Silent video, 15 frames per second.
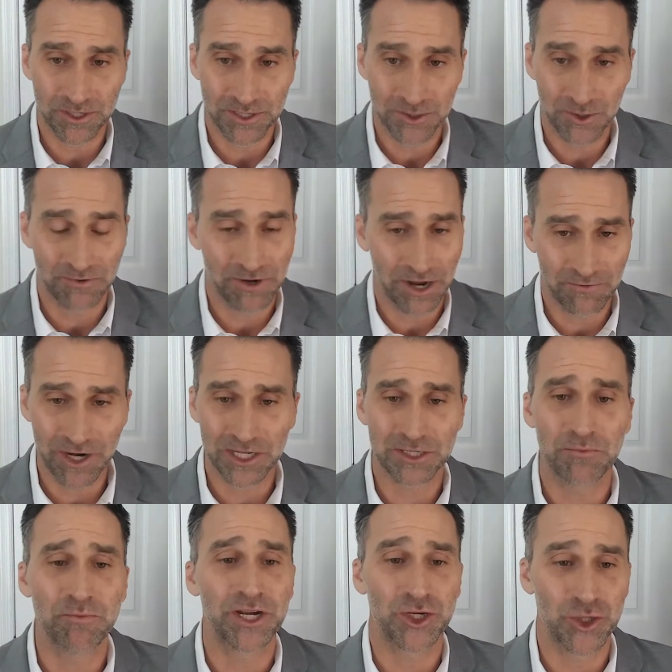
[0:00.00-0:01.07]
So I've got
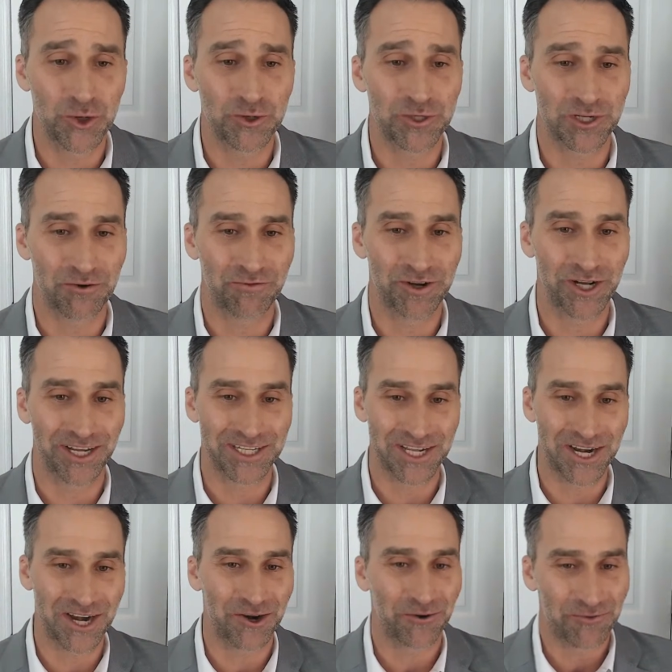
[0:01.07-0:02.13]
some big shoes to fill as an
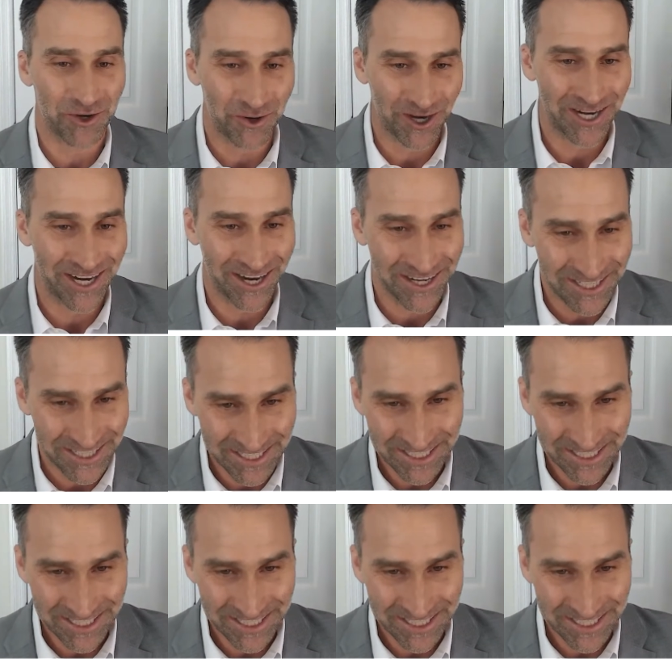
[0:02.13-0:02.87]
interviewer here.